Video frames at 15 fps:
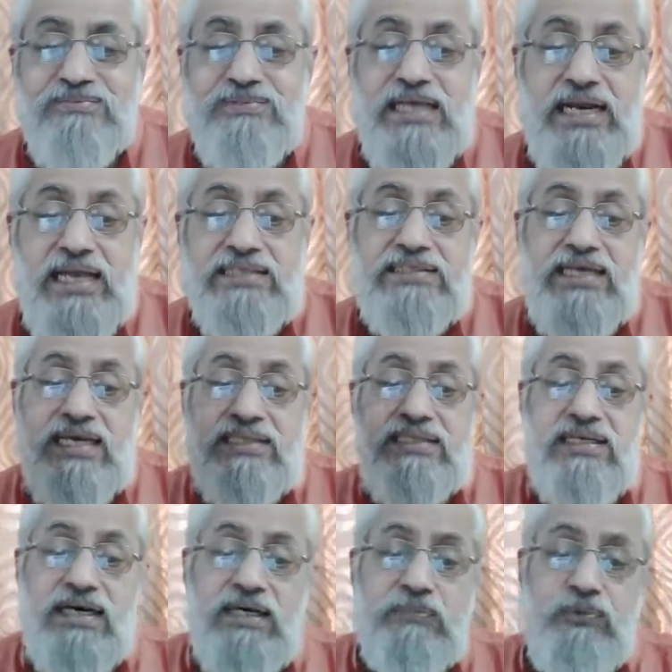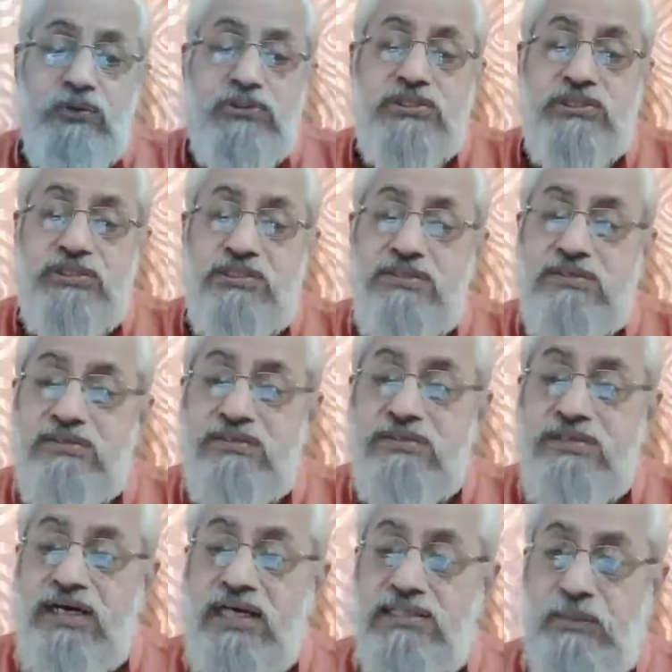Then I see a third poster
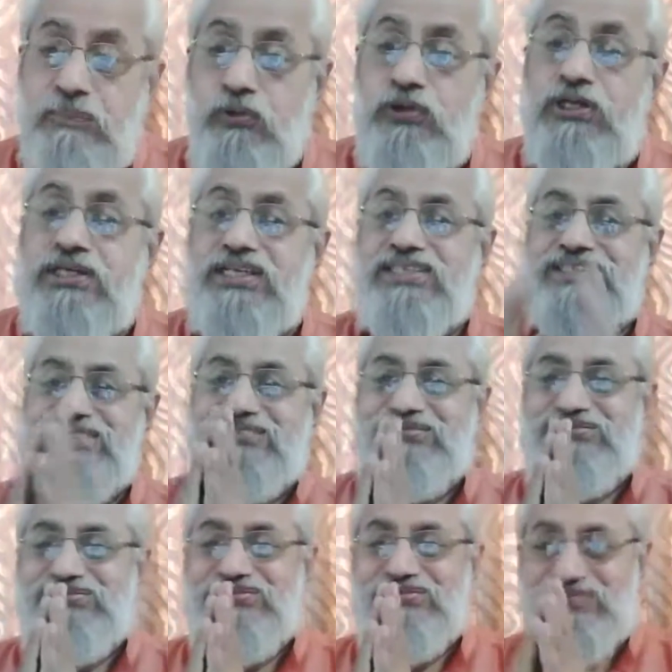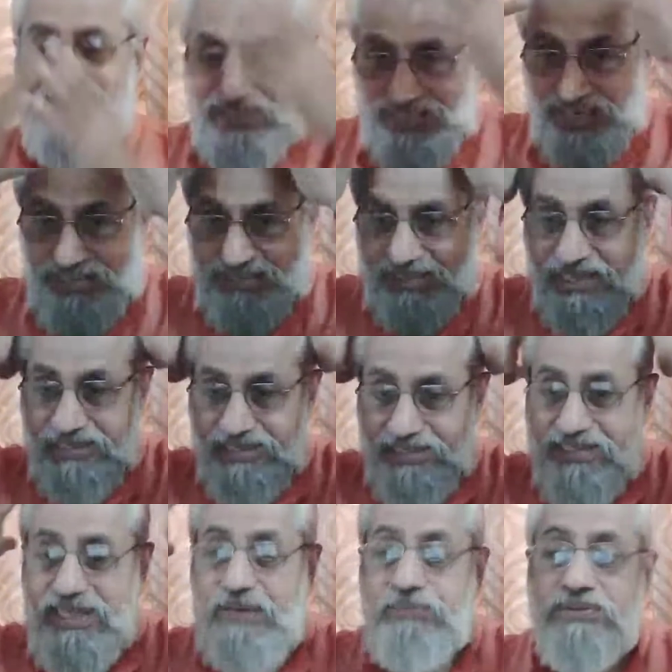as a politician with a nice Gandhi
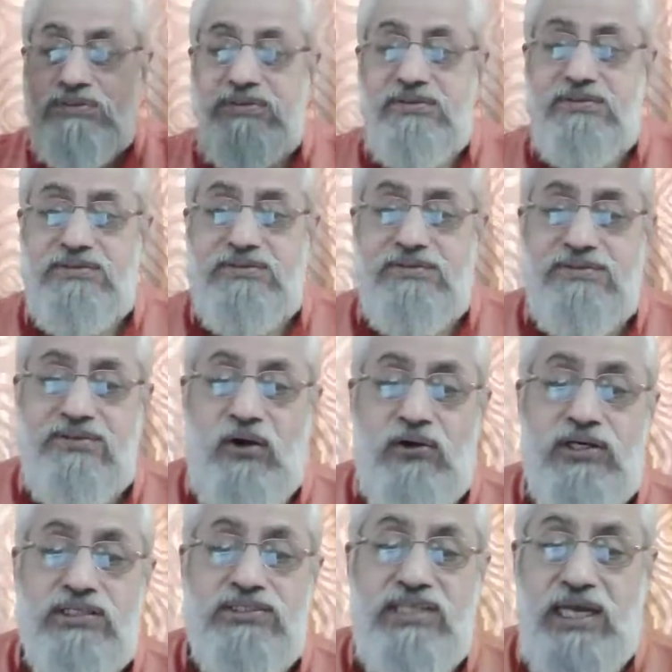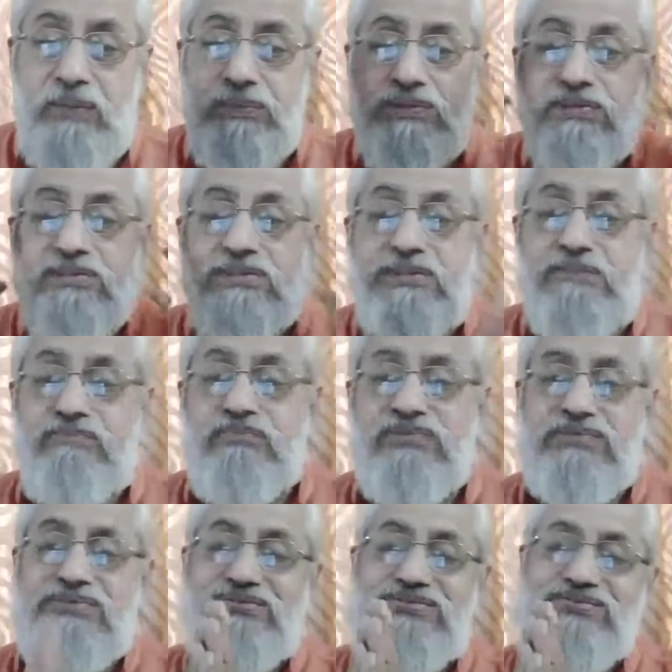cap, Congress cap.
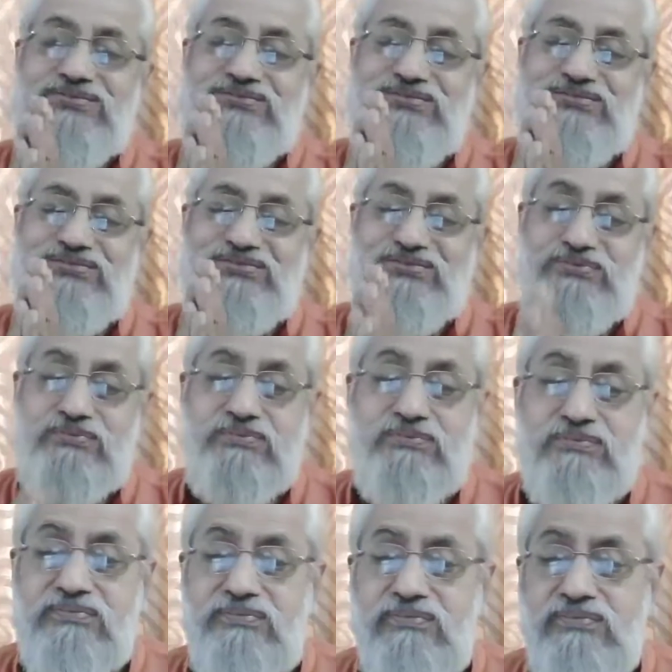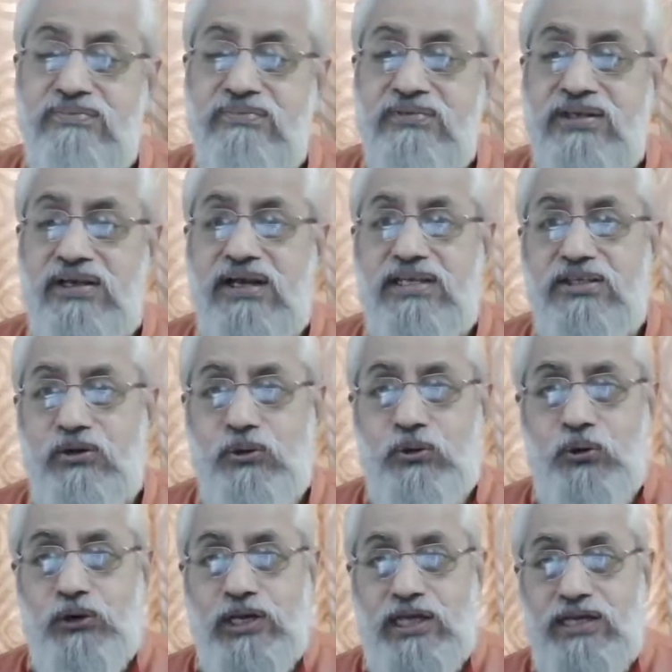I said, oh,
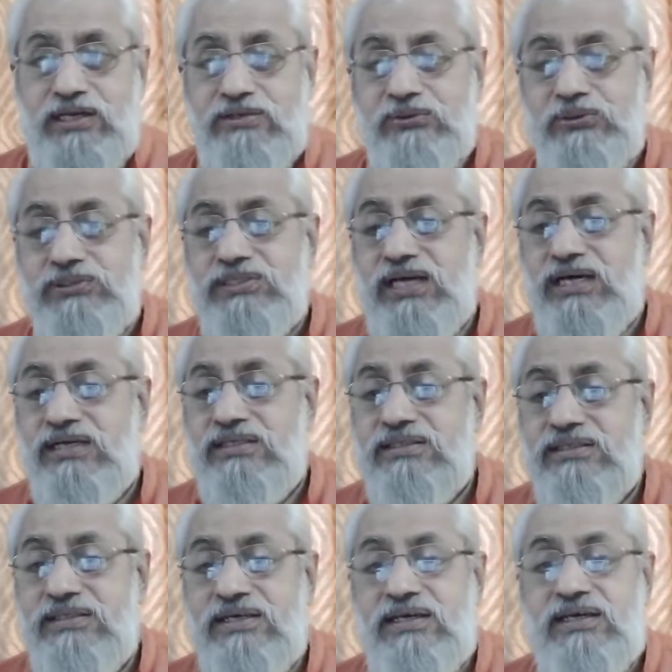kone? Who's that?